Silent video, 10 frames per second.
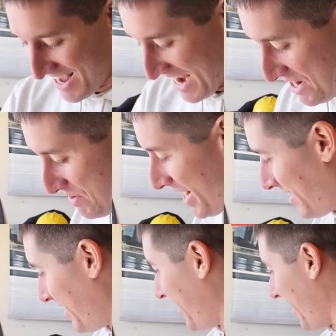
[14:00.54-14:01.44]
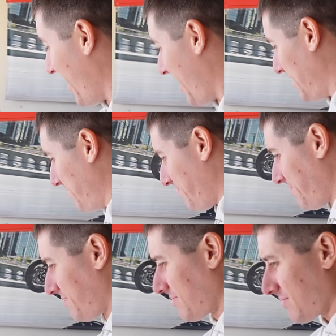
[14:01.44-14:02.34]
Anyway, um,
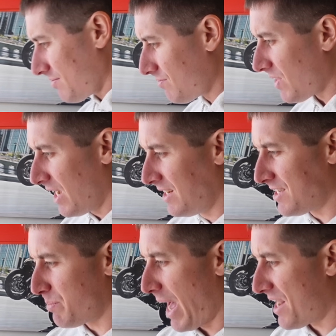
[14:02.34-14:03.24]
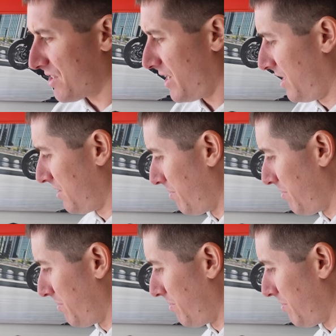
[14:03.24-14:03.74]
it needs a battery.